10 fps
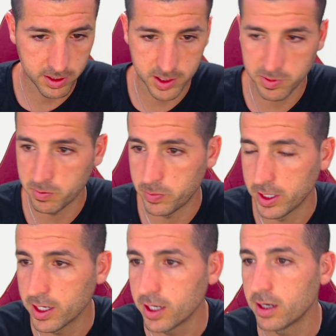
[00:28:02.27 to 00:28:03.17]
a bit
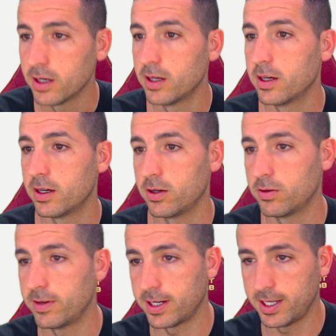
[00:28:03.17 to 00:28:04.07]
bigger. And
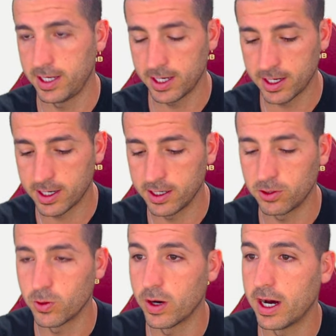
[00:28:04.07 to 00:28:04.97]
over here, I
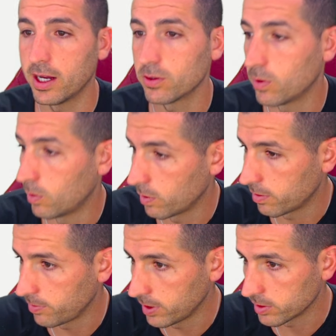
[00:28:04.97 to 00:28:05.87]
need to add all
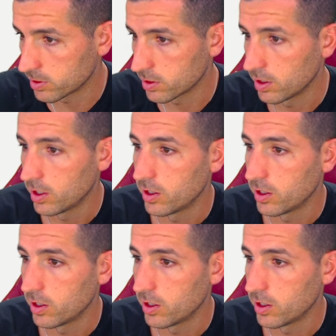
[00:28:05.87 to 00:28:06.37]
the fields.